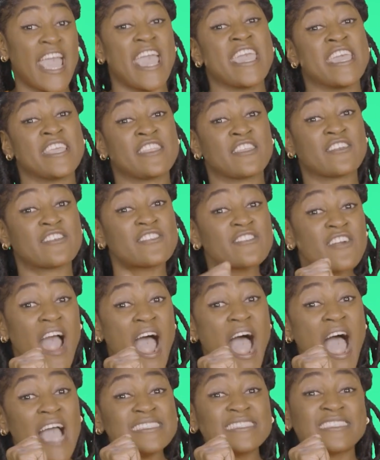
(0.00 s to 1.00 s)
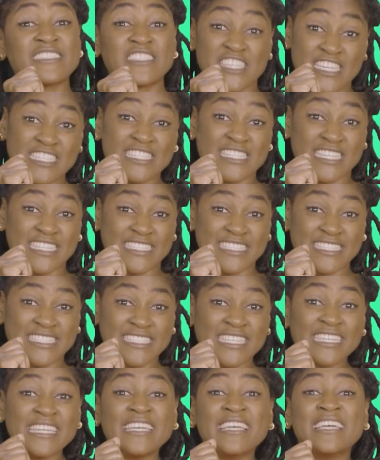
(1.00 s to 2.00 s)
In Christ Jesus.
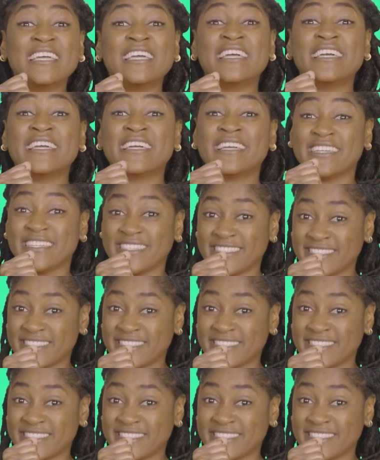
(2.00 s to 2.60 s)
Excellent!